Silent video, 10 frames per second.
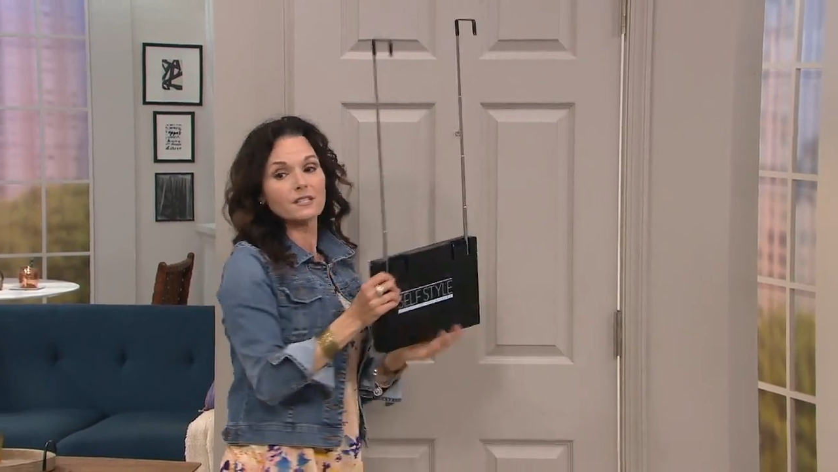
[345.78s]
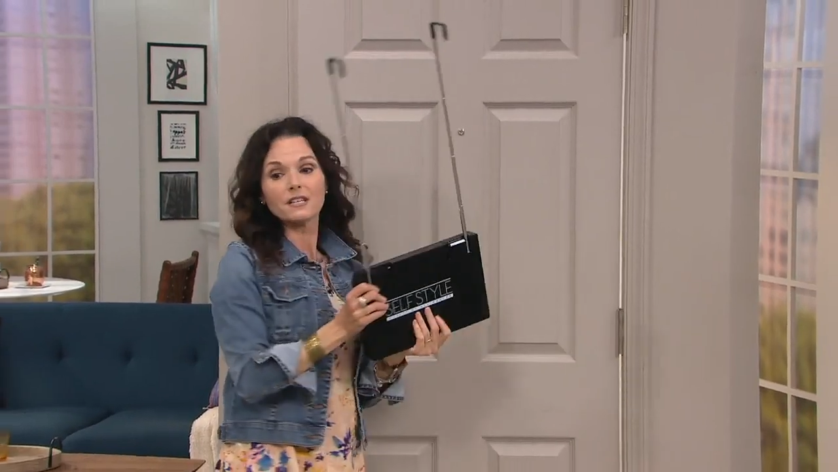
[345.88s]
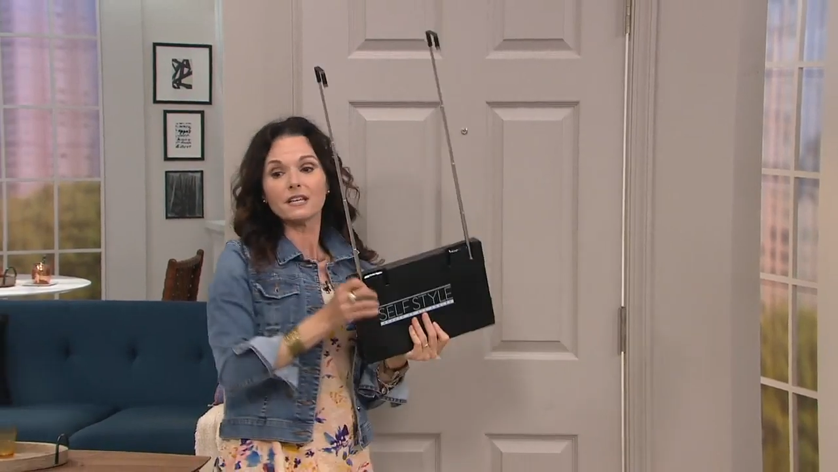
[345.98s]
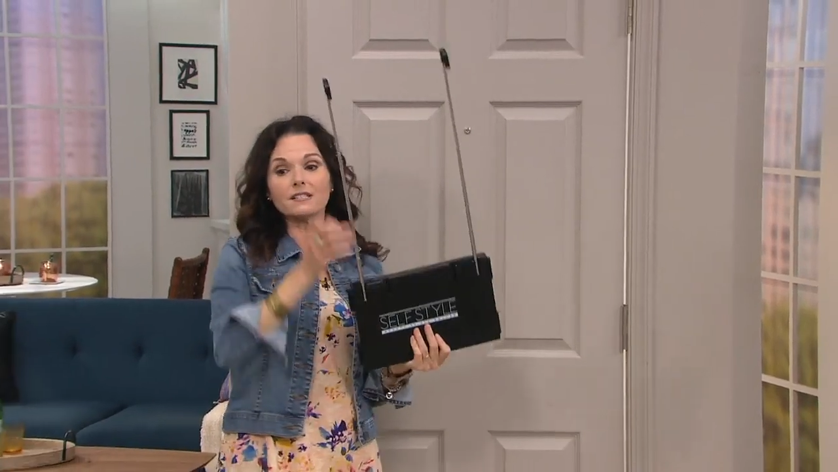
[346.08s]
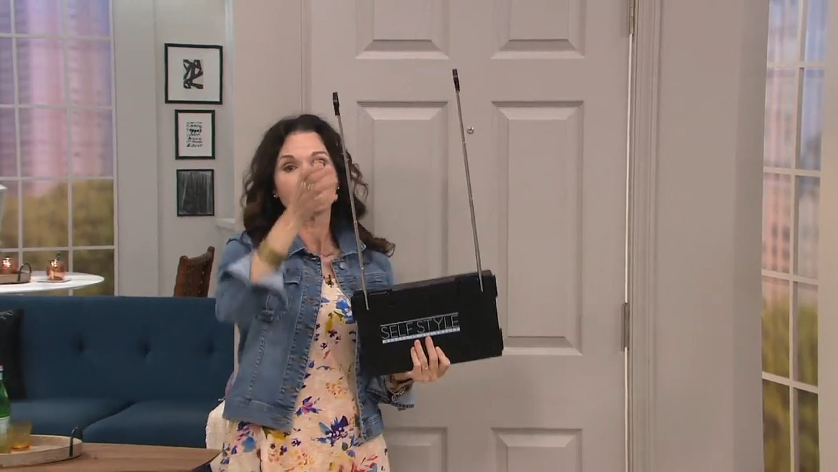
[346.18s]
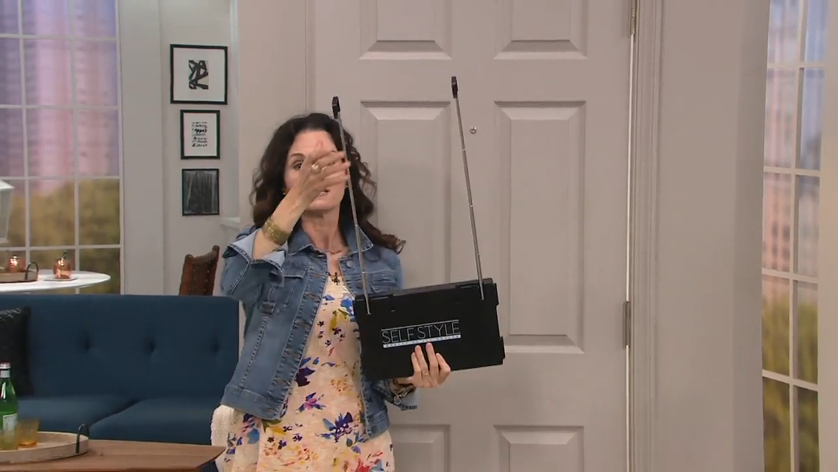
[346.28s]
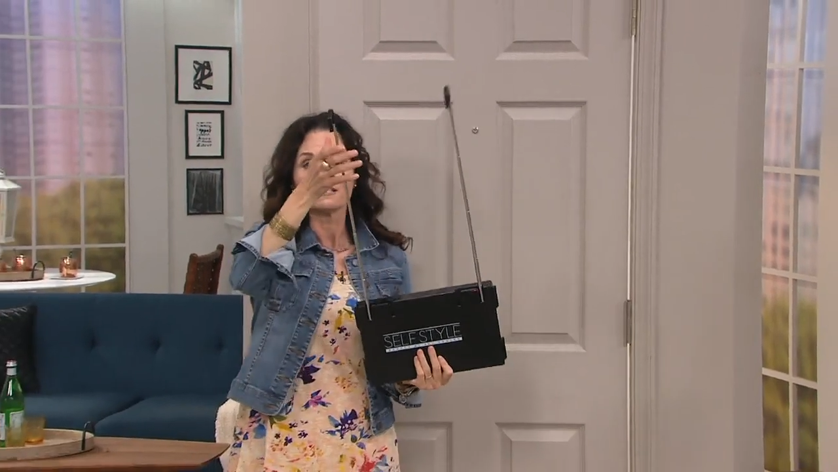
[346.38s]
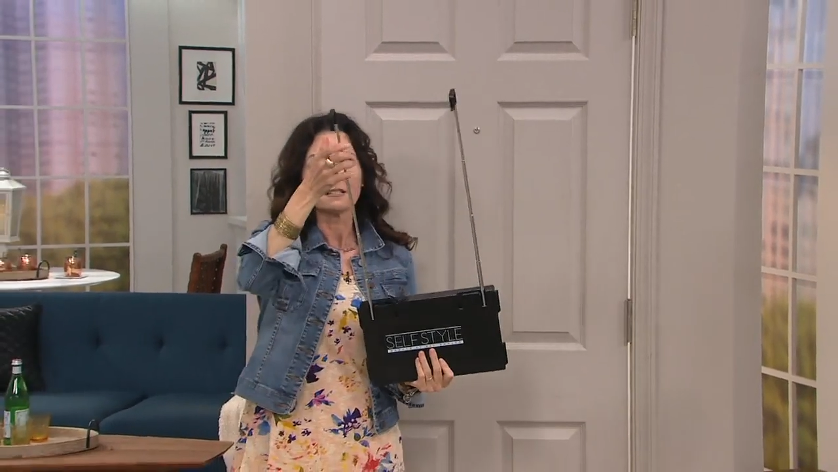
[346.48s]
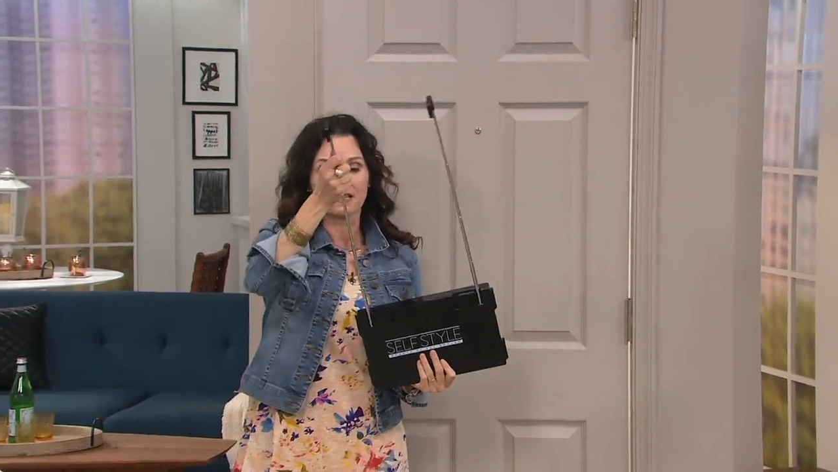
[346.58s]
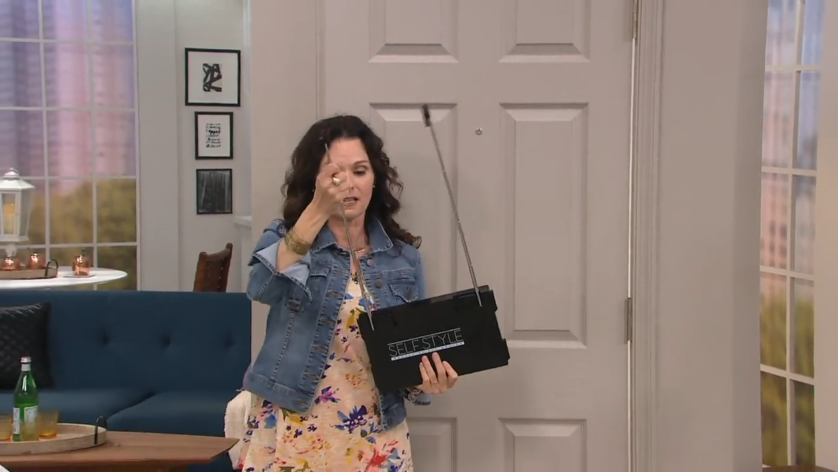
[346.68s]
is the
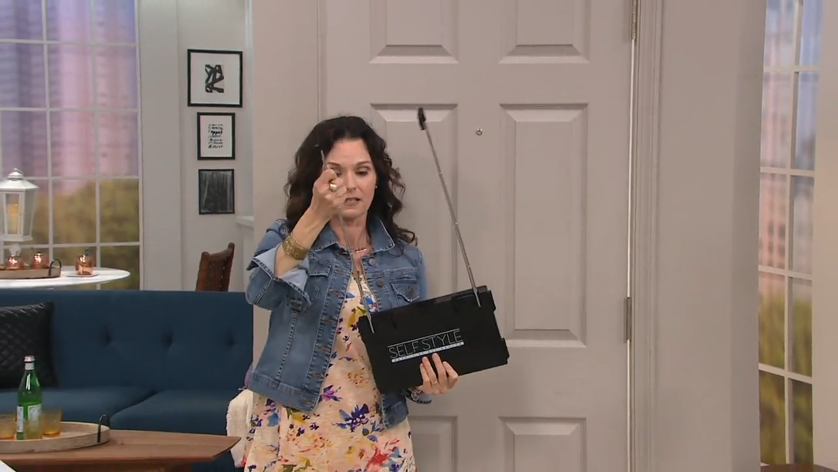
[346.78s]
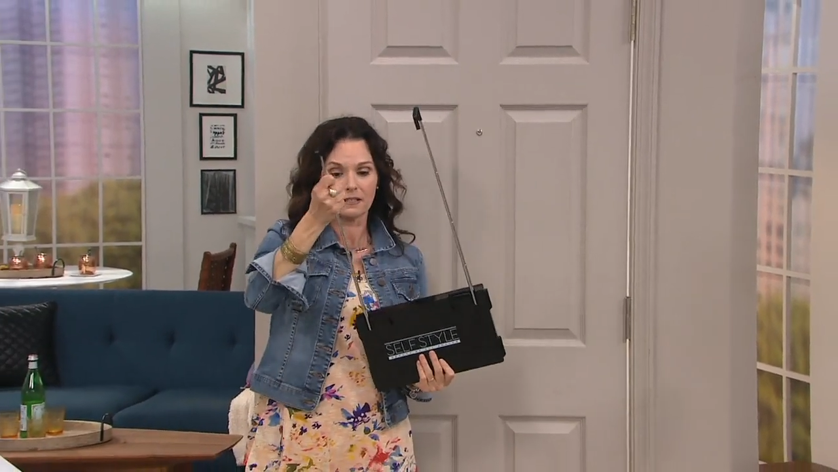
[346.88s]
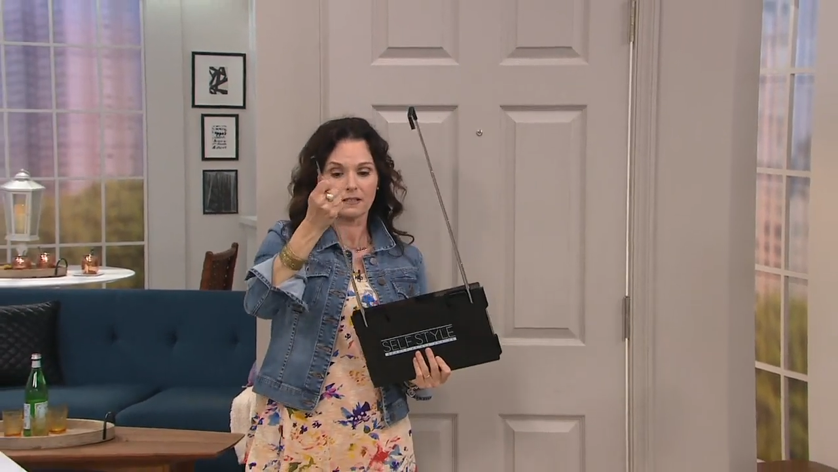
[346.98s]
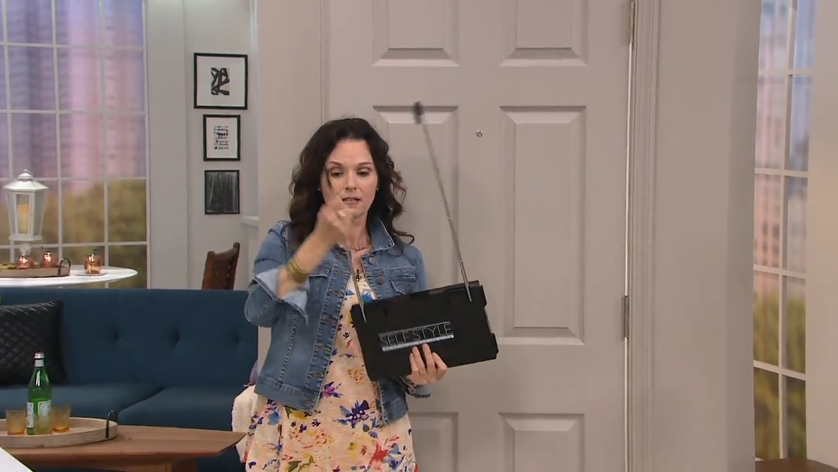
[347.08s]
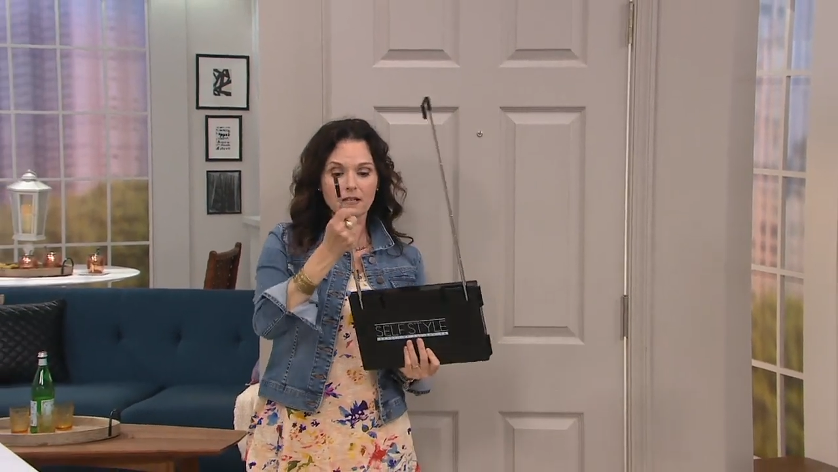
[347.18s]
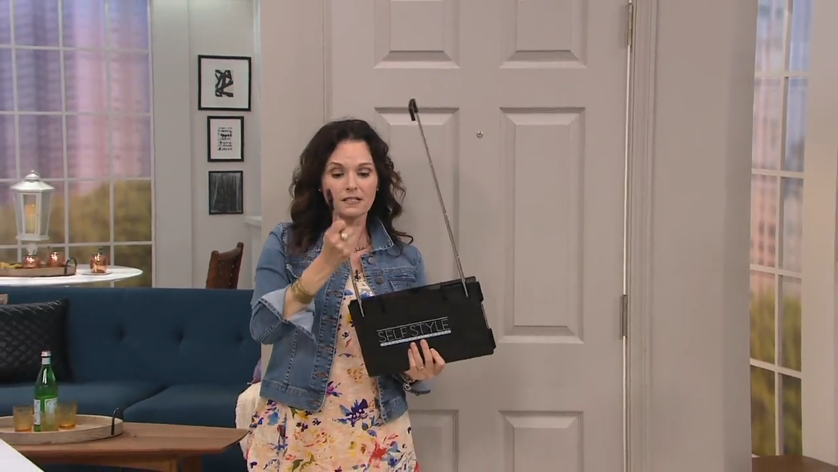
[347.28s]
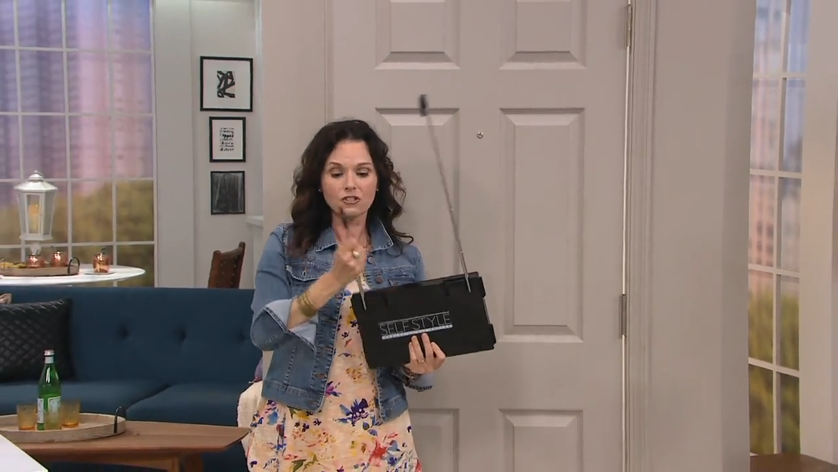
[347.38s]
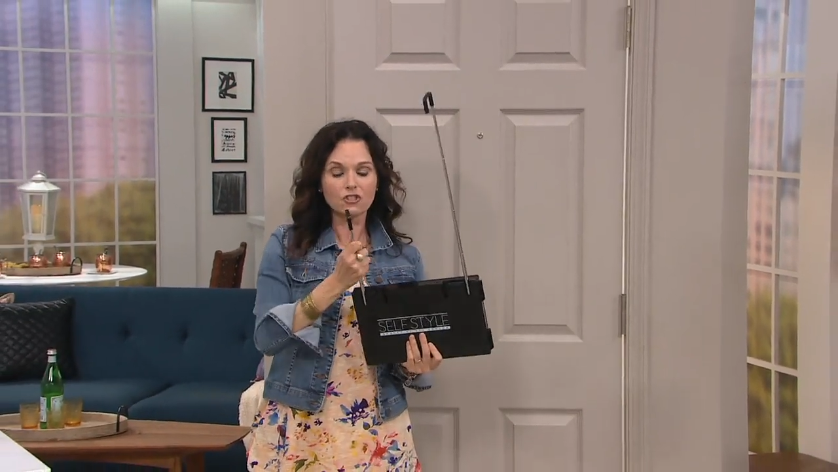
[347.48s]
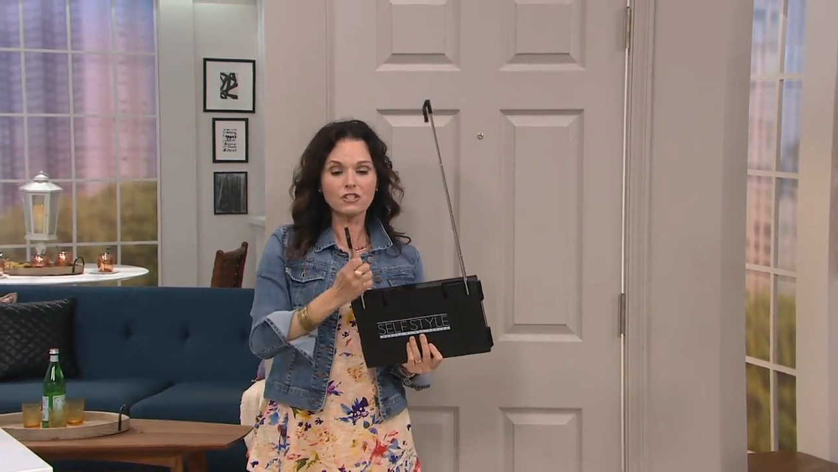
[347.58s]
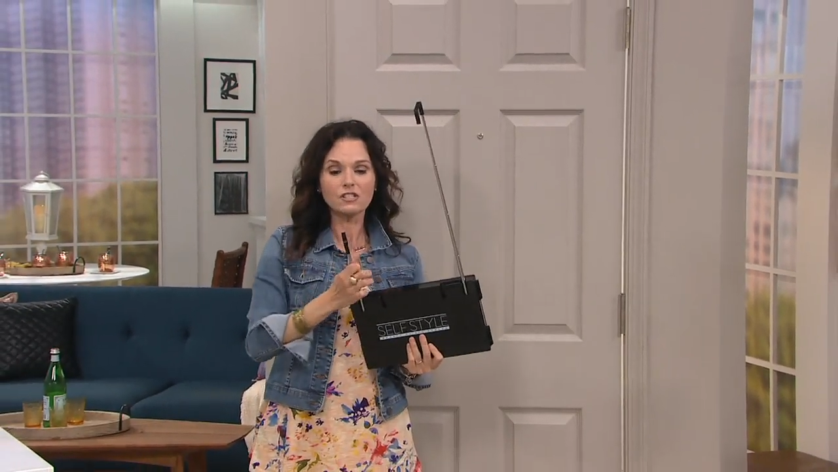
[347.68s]
easiest thing because
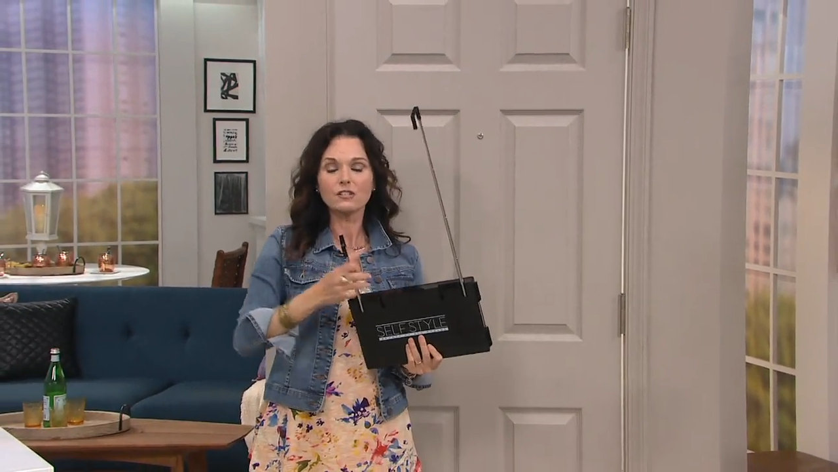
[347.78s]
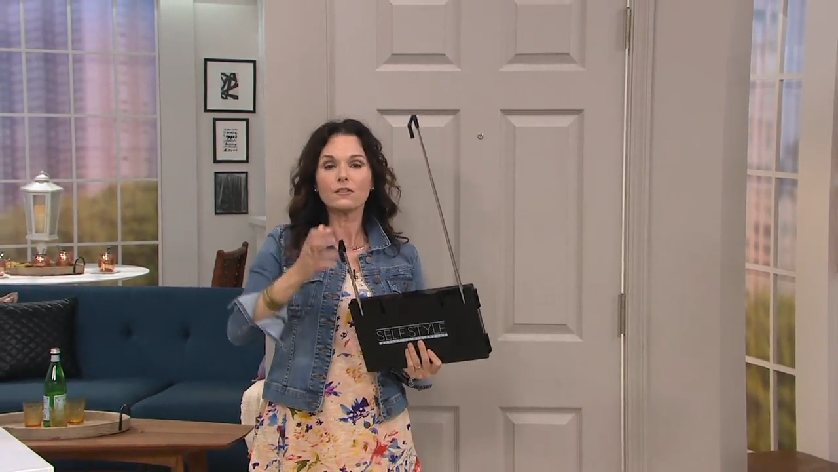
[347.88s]
it's just,